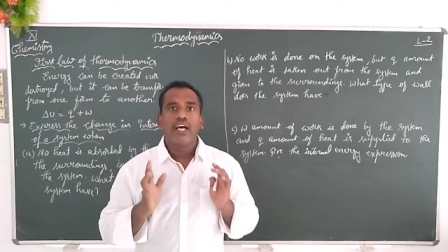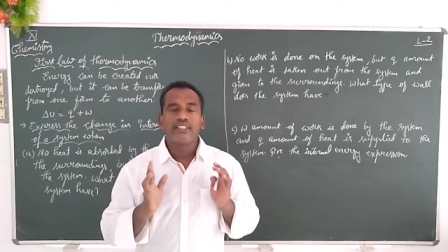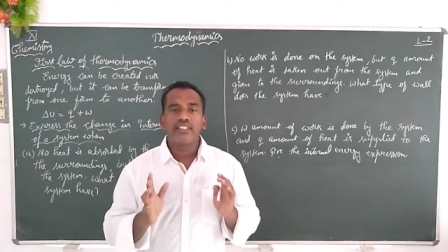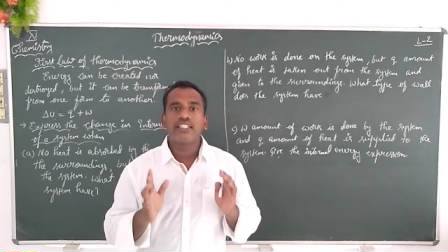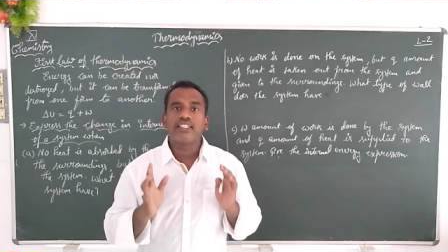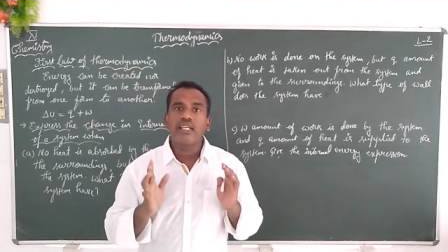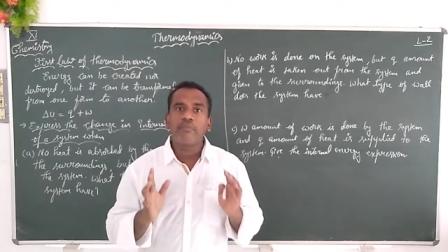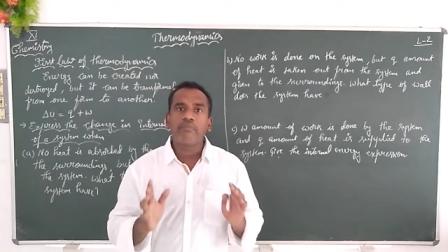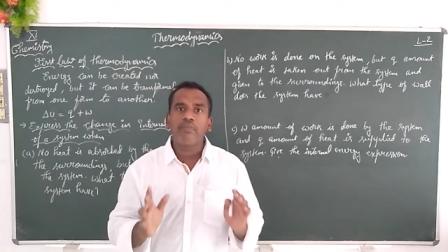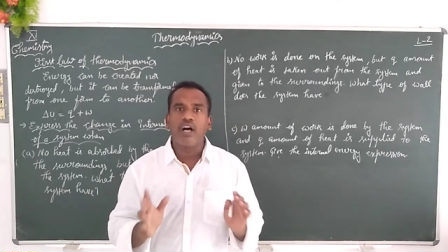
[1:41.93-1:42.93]
That is the
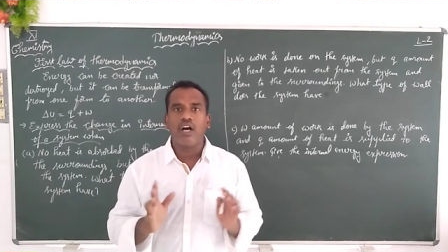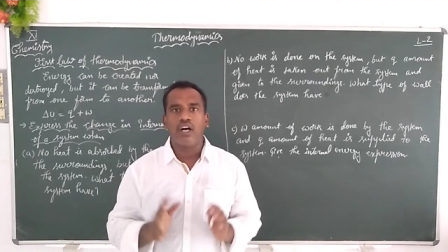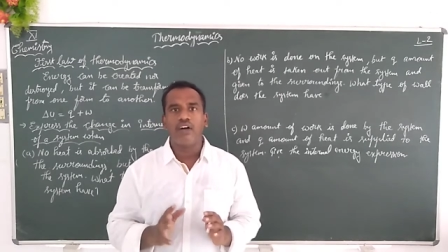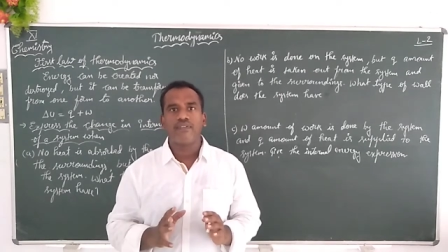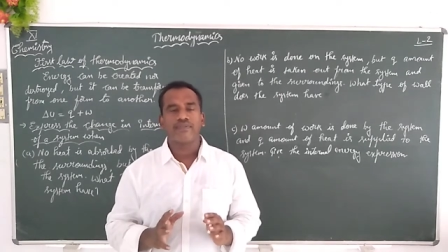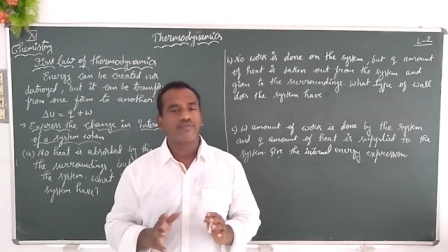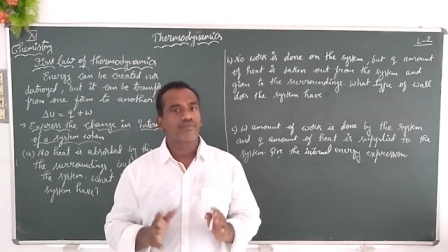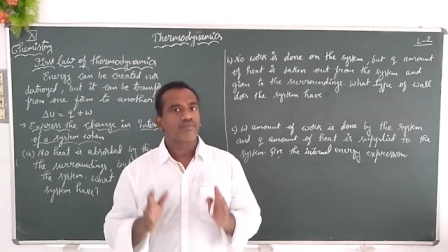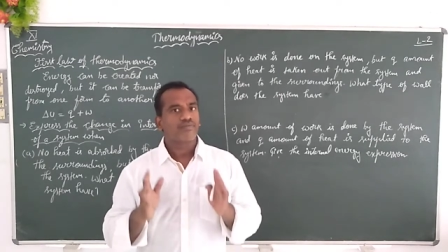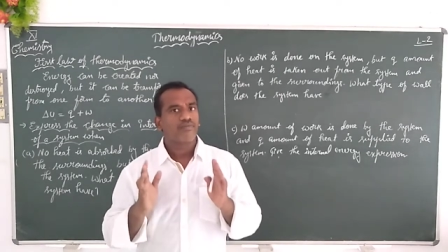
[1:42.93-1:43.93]
sum of
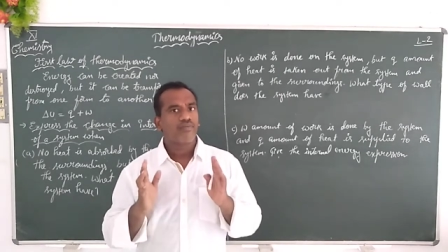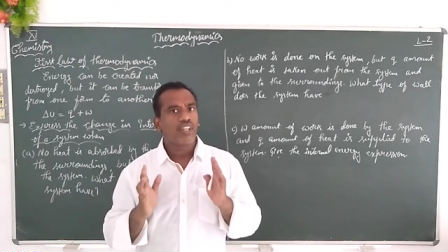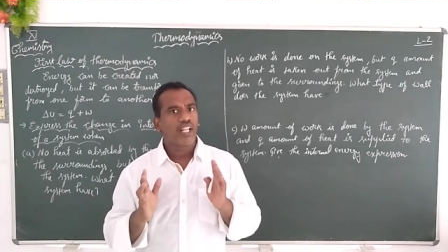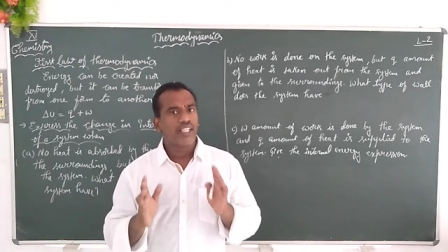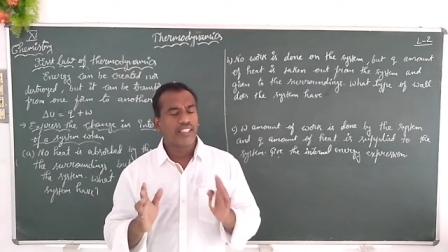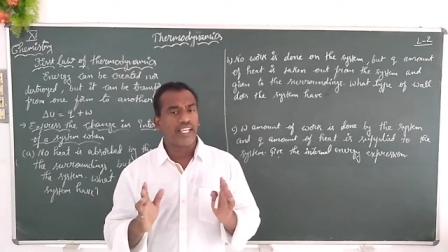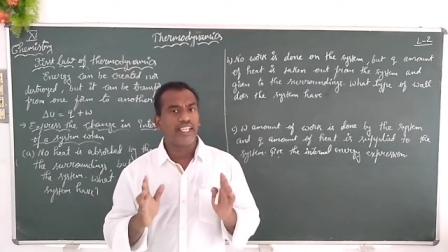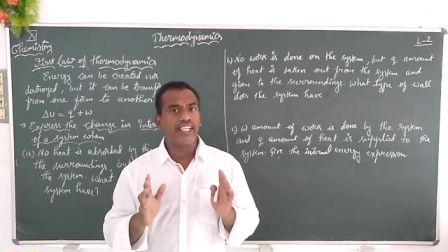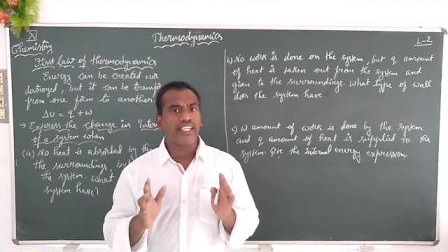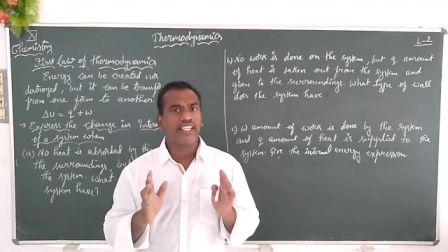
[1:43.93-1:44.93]
the
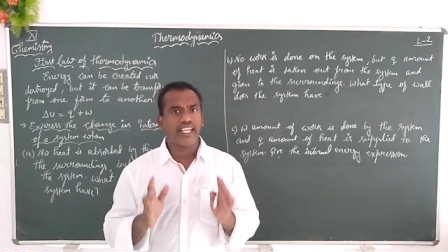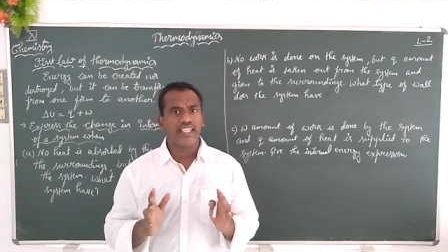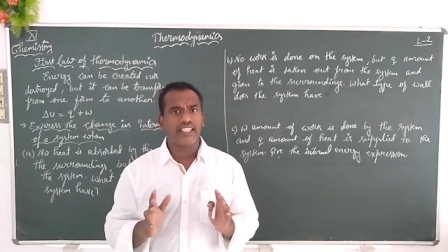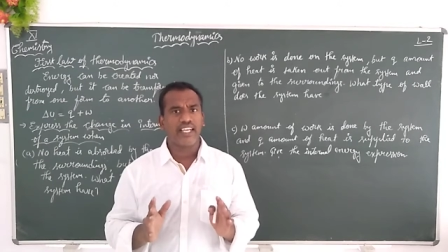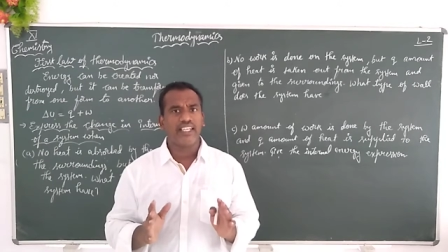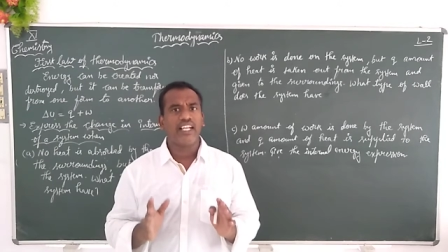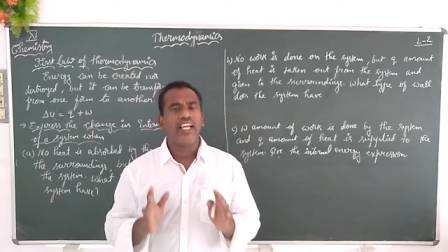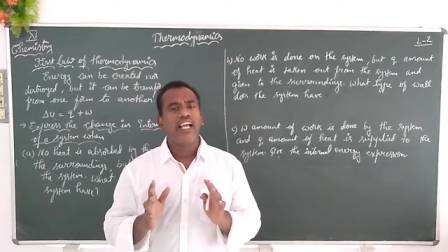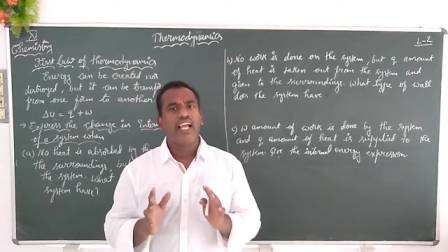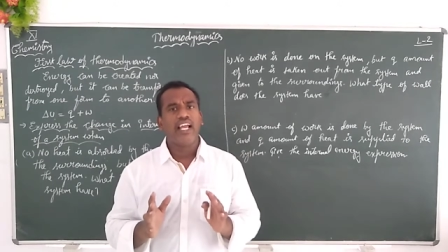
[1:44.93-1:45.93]
heat content
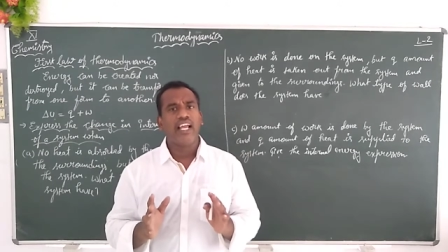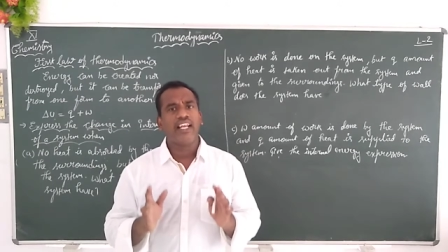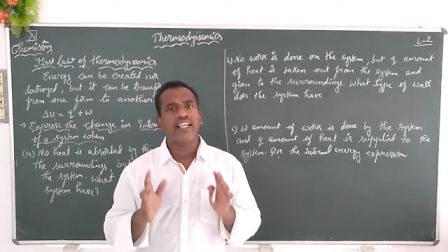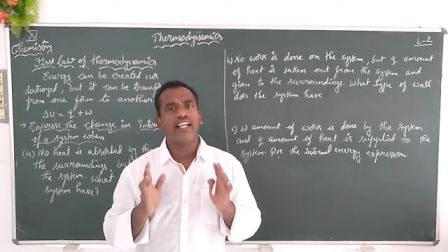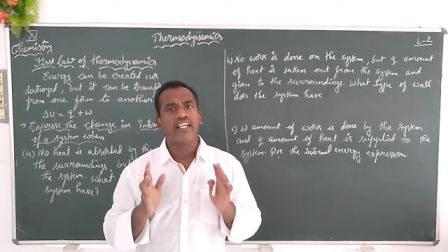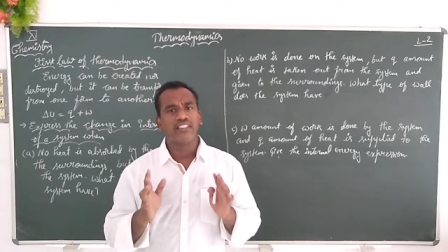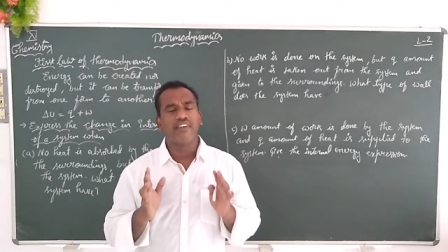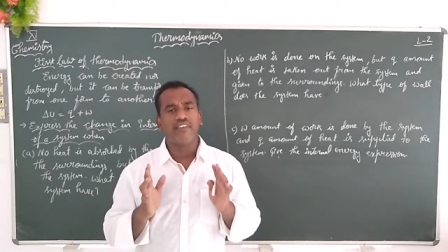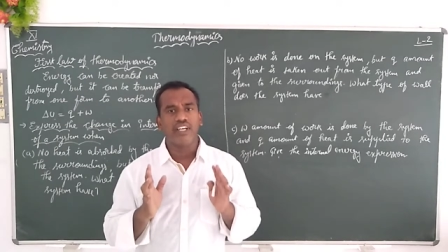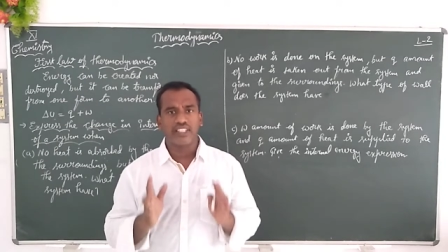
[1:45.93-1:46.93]
and the
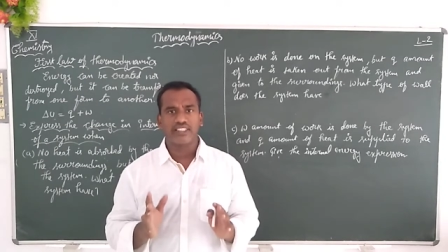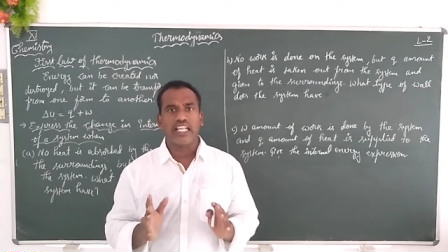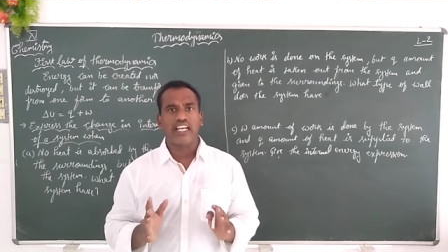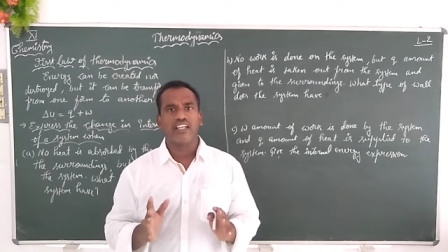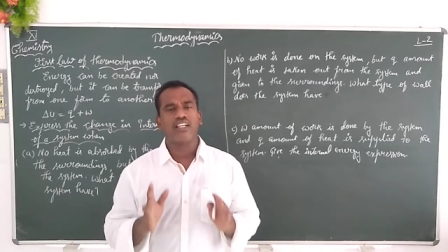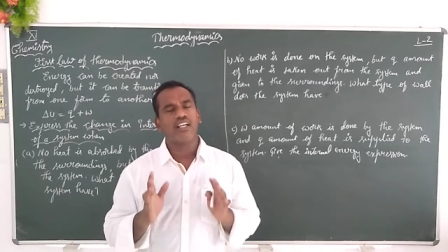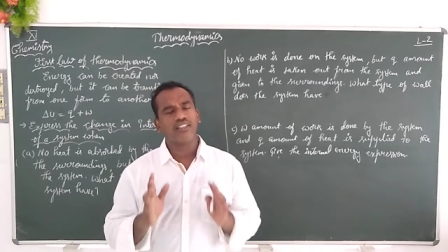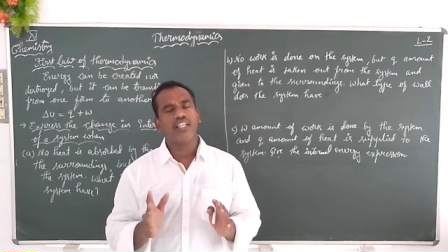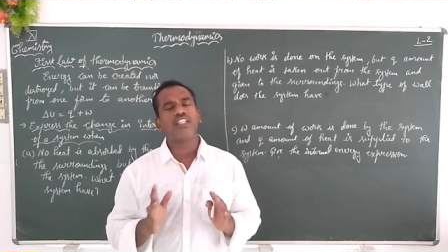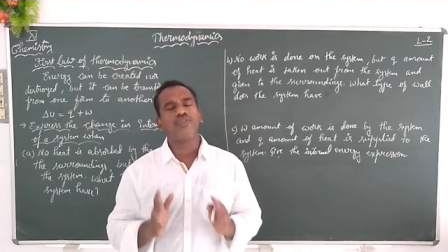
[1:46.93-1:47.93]
work done.
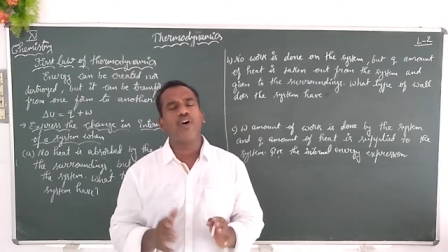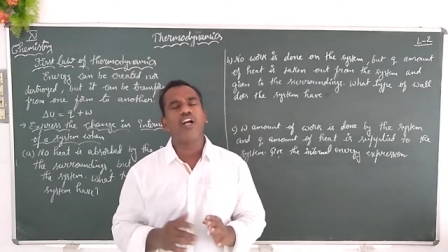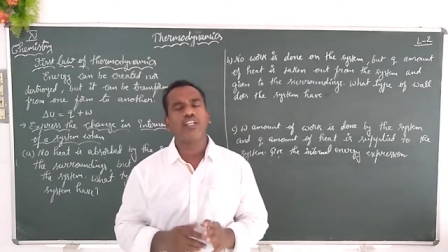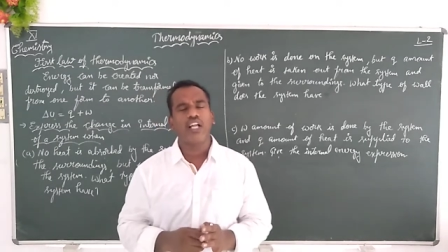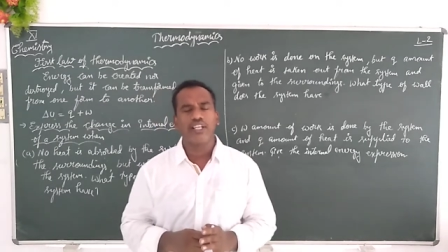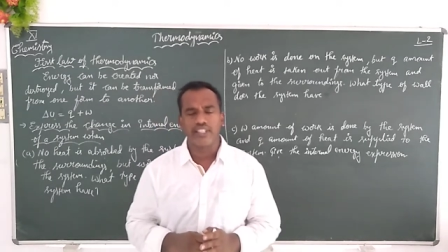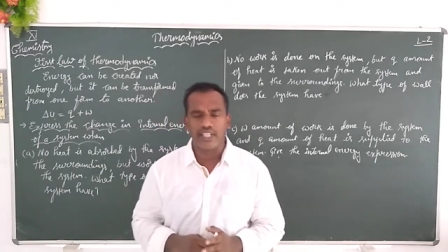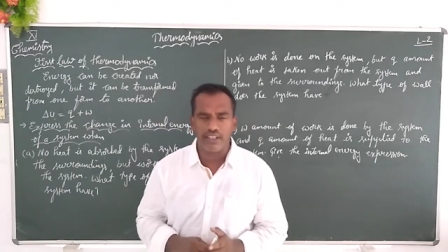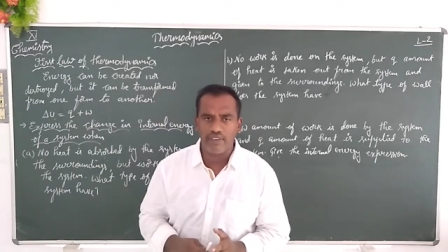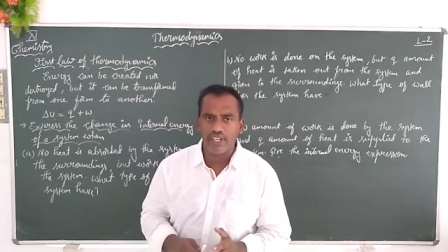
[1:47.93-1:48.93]
That is what they are
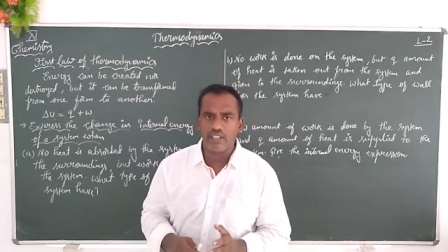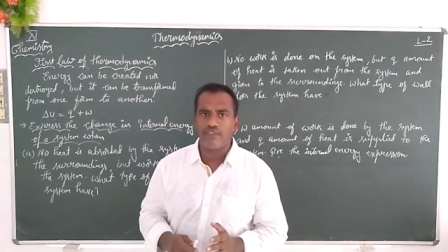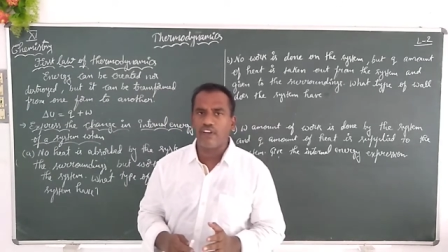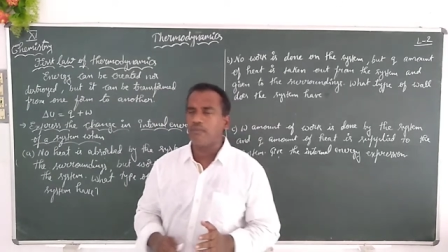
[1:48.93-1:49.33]
given in the form